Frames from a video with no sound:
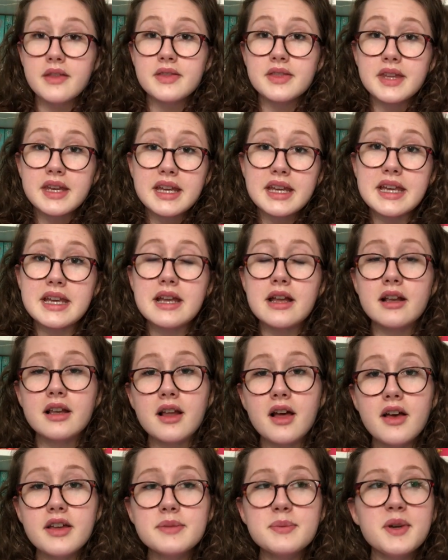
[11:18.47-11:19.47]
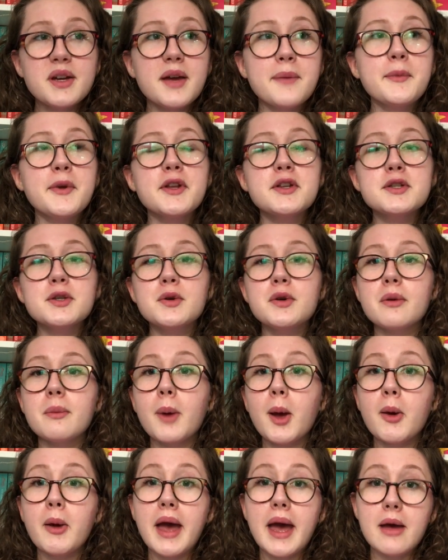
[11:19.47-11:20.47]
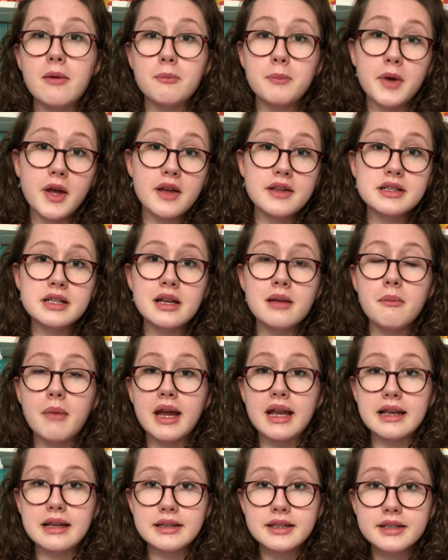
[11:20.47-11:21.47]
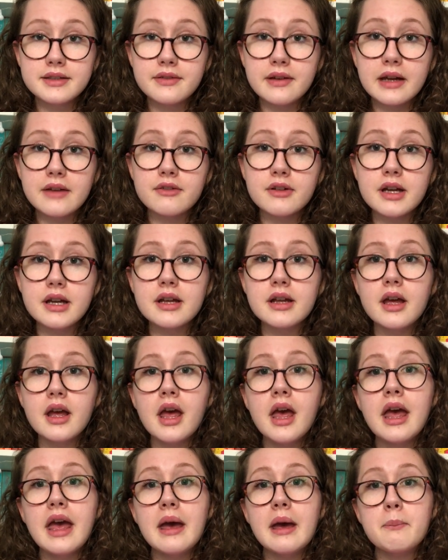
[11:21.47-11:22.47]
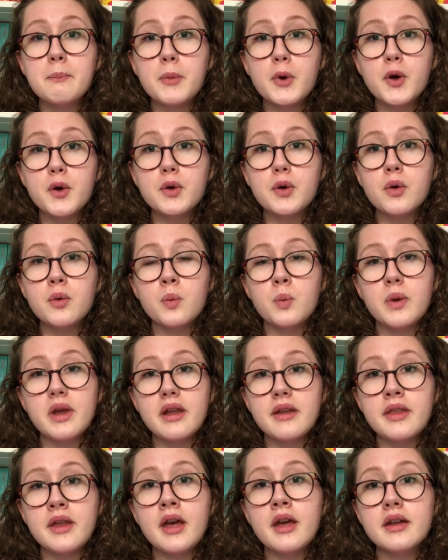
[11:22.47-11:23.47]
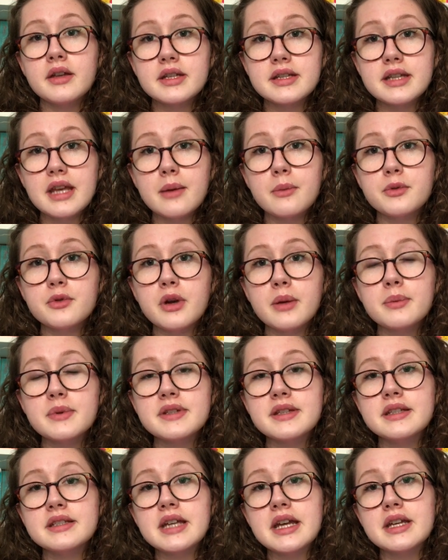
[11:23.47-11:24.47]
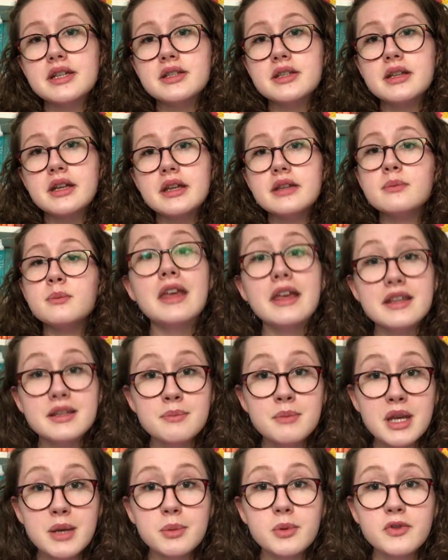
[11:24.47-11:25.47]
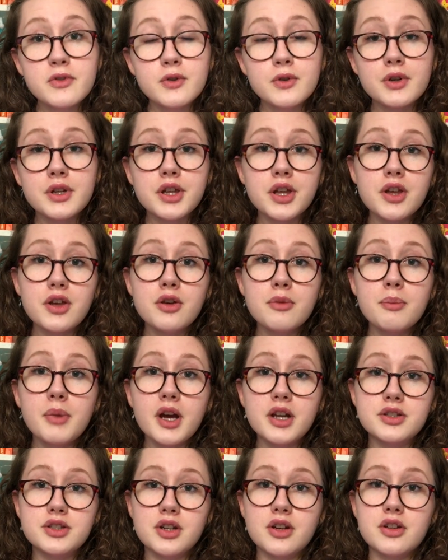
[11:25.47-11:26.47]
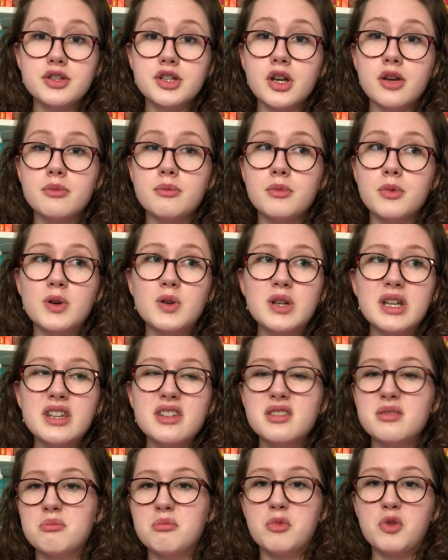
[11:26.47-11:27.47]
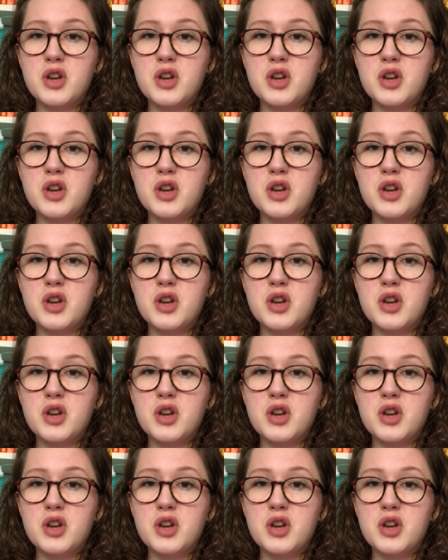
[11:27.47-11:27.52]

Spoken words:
The last book I'm going to talk about, personally my least favourite book with disabled representation, is Me Before You by Jojo Moyes.